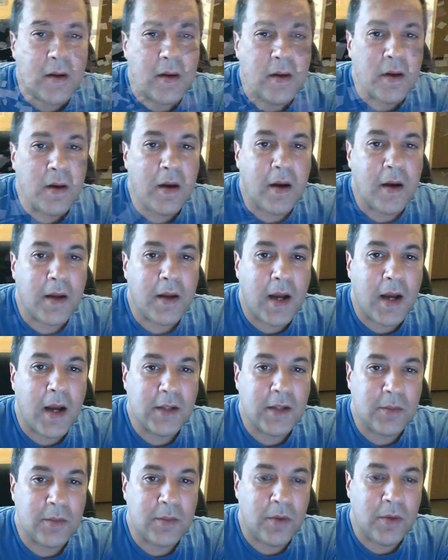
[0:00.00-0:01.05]
Alright
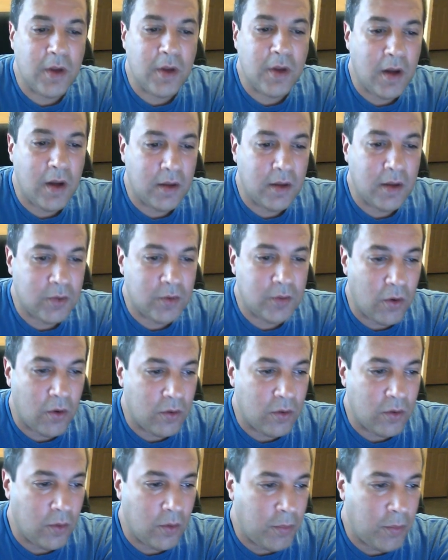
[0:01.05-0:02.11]
guys, I'm going to talk
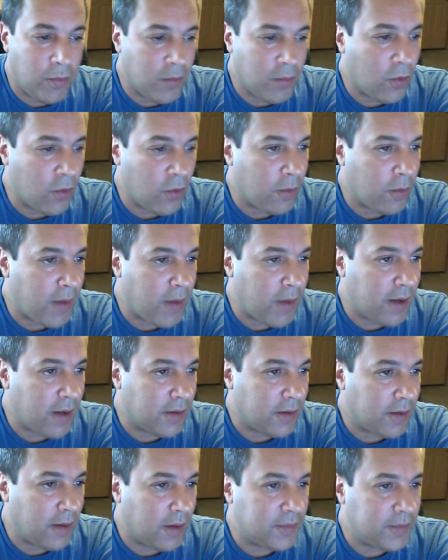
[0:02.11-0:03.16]
a little bit more
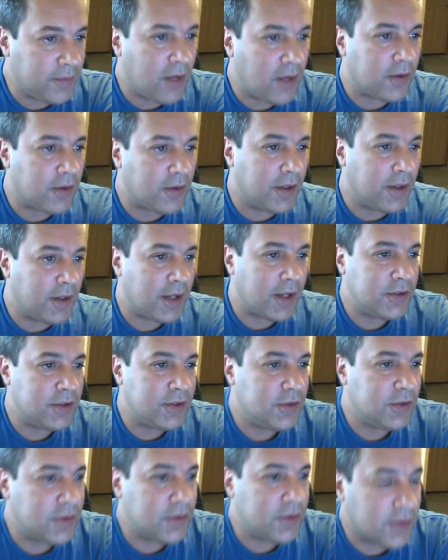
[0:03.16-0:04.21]
about
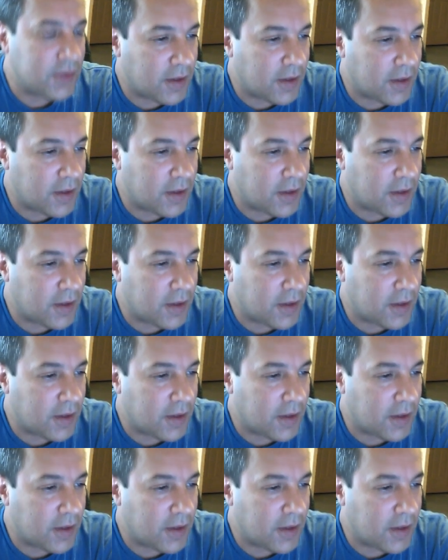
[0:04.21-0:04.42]
teleconnections.